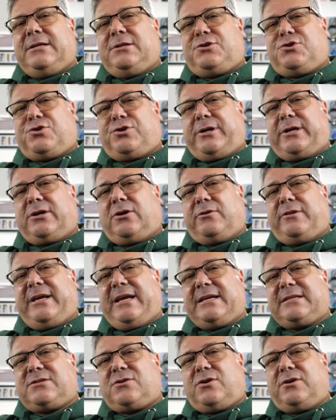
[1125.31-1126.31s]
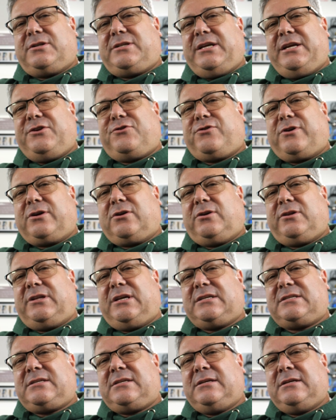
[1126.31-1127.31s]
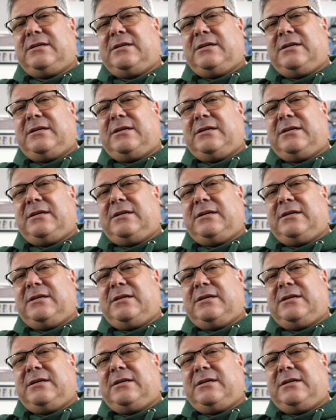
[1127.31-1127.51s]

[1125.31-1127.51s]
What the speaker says: trigger, the SRT trigger on this,